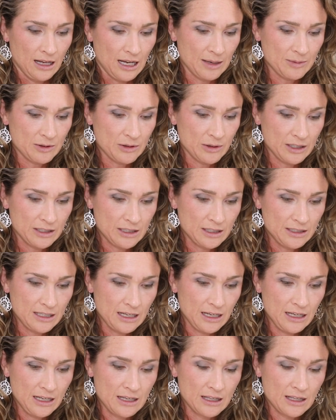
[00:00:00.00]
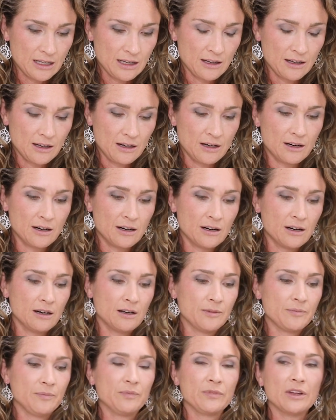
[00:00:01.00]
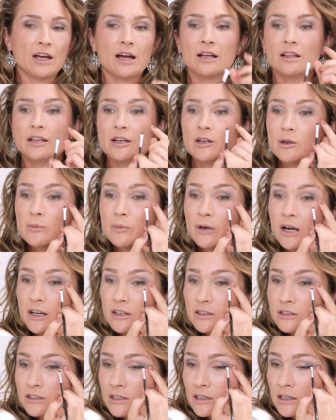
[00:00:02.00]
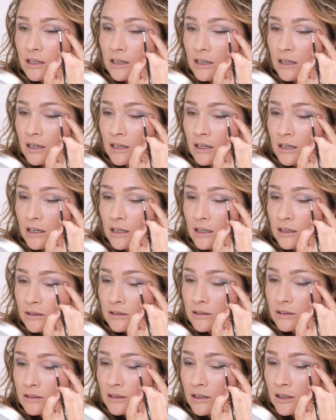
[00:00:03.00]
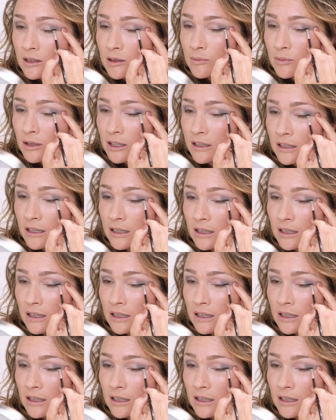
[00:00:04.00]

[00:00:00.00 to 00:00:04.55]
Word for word: I'm going to take our eyeliner brush and just kind of blend